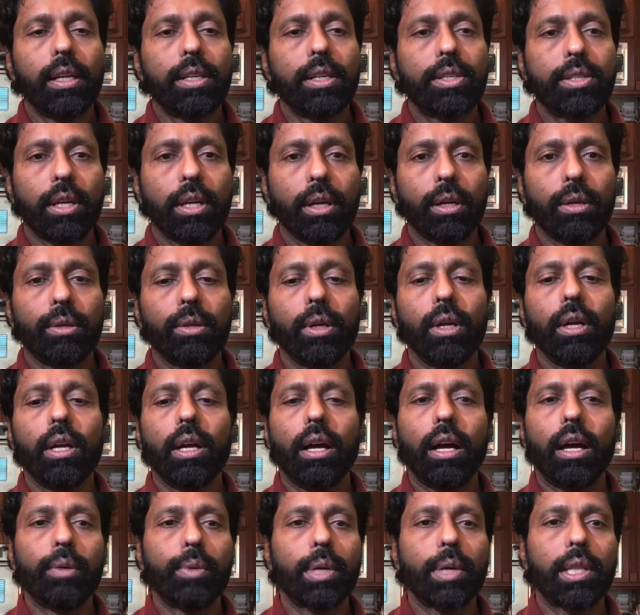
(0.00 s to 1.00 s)
So
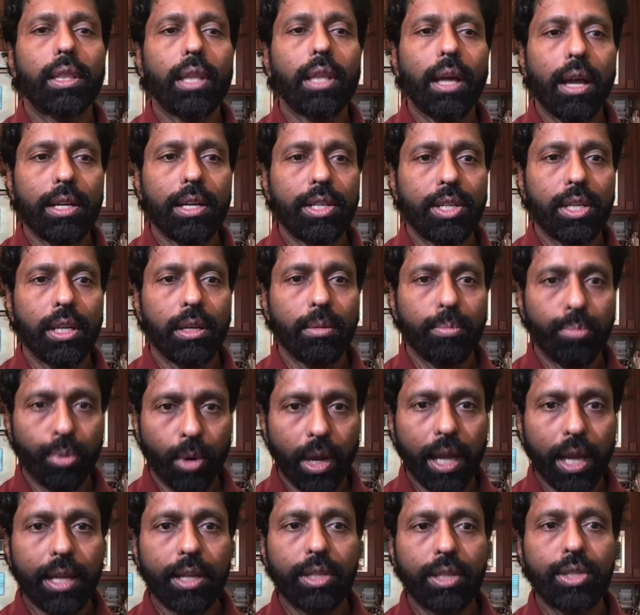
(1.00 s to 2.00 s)
our thoughts and
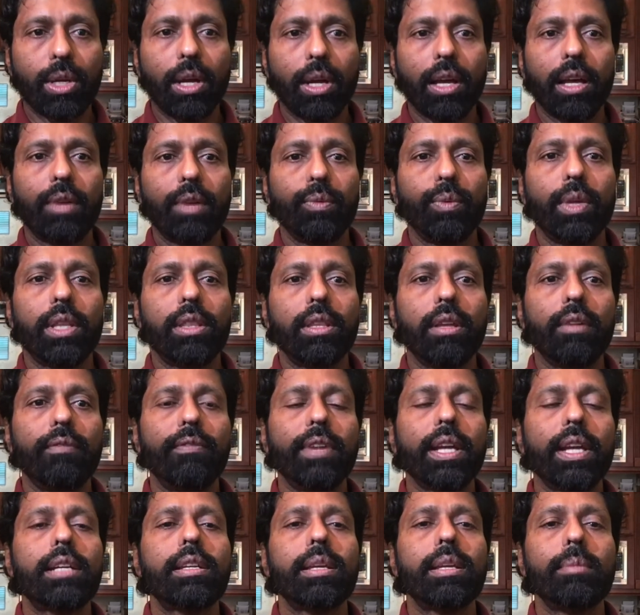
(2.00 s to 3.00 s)
prayers are with the
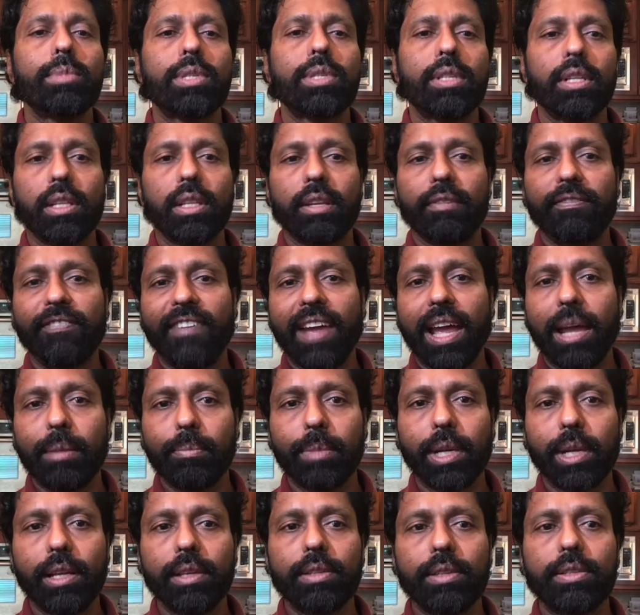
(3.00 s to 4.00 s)
victims and the
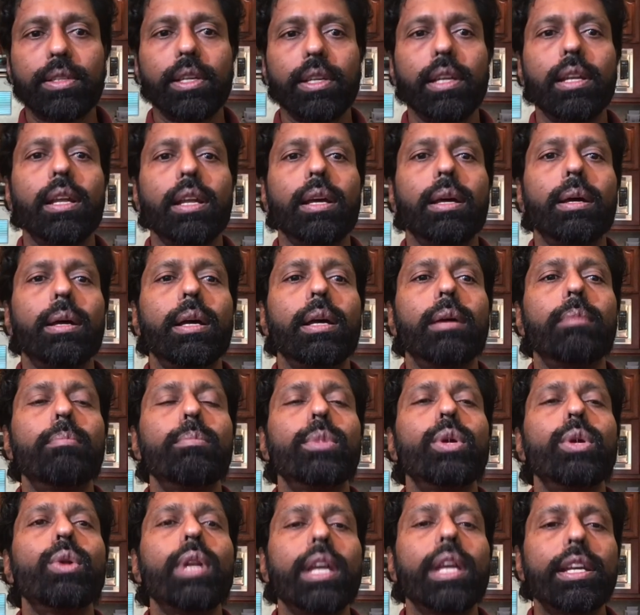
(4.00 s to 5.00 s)
families in
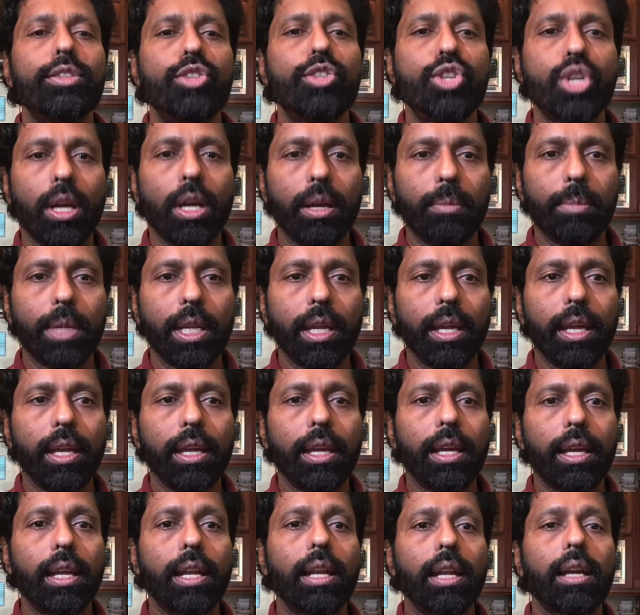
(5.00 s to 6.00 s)
Munich,
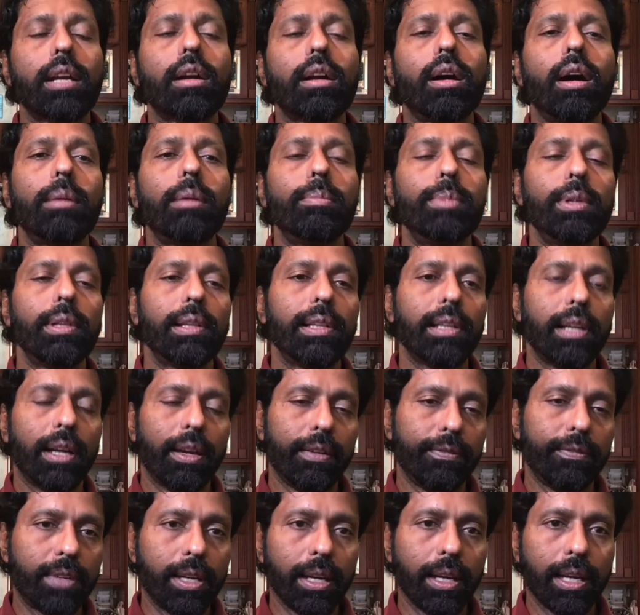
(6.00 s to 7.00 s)
Germany, and Kabul,
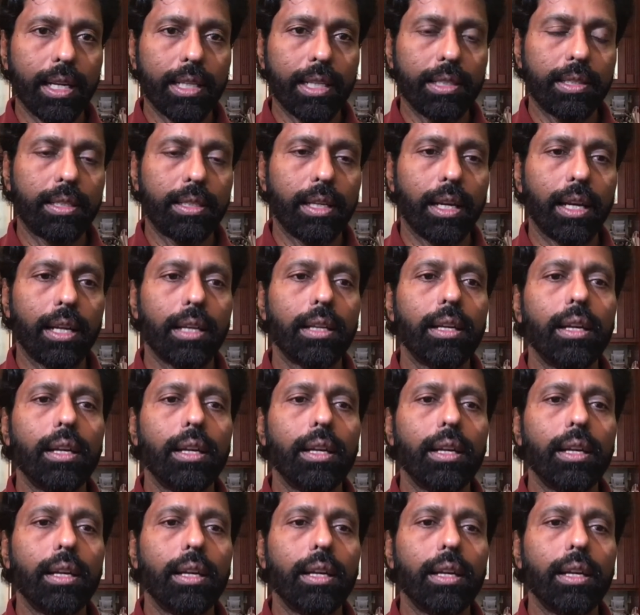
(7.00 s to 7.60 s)
Afghanistan.